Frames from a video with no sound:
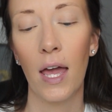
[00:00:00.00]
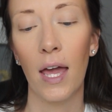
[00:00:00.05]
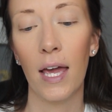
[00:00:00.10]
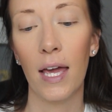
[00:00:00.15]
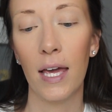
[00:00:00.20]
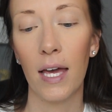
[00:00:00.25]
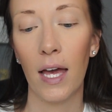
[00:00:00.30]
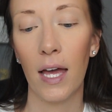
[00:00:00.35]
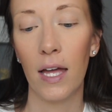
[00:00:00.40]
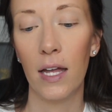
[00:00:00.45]

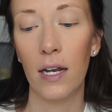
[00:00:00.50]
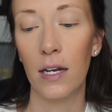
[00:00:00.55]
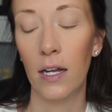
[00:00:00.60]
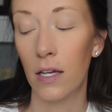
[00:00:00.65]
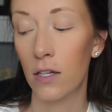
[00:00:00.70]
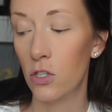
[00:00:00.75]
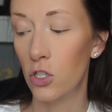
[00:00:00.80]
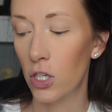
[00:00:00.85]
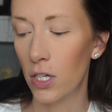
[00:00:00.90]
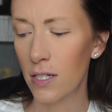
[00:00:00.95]
And
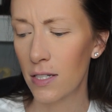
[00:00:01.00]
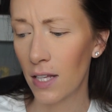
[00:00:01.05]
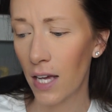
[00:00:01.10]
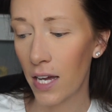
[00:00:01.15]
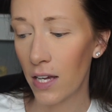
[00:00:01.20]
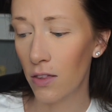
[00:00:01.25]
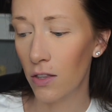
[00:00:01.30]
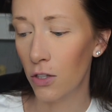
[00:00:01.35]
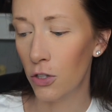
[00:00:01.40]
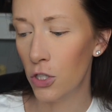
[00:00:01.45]
just
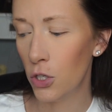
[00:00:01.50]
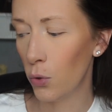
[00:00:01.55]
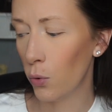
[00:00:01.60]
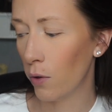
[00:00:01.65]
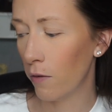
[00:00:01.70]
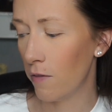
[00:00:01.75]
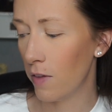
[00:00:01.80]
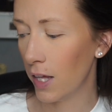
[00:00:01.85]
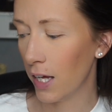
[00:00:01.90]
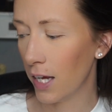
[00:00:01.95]
like the two
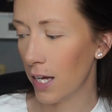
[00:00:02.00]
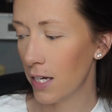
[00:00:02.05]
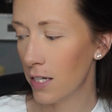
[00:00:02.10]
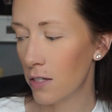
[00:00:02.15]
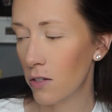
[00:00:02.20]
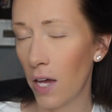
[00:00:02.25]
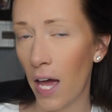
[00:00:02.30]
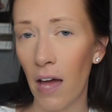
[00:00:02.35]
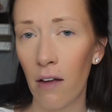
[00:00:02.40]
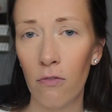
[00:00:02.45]
of
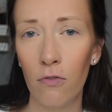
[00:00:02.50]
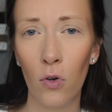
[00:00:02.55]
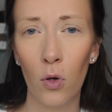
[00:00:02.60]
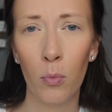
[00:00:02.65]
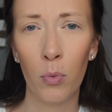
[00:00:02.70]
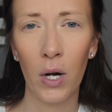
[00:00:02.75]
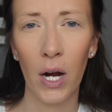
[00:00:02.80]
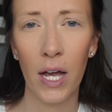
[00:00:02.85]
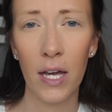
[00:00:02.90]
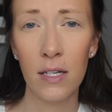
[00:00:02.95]
these at full
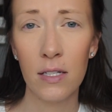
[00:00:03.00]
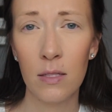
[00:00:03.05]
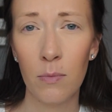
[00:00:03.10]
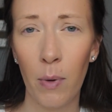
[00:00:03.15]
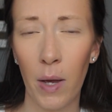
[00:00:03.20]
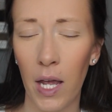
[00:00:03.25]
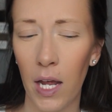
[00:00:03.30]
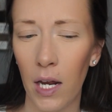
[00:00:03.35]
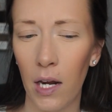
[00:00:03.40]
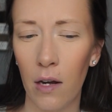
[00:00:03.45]
price
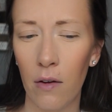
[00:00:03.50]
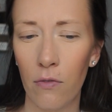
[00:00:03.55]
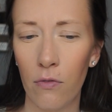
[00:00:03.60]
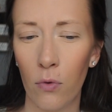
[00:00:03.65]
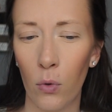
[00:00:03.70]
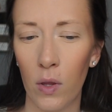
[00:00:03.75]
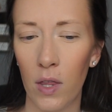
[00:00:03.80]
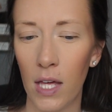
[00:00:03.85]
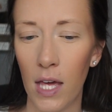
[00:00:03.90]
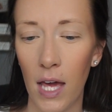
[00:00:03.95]
paid
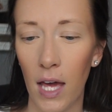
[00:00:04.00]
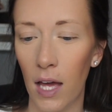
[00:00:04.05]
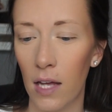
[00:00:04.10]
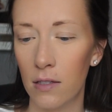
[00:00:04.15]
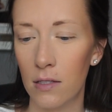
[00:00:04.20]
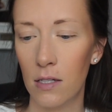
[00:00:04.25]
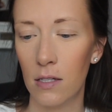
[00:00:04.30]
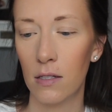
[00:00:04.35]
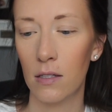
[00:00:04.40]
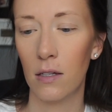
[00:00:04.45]
for the
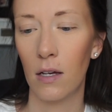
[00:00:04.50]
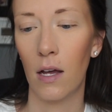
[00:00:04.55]
kit.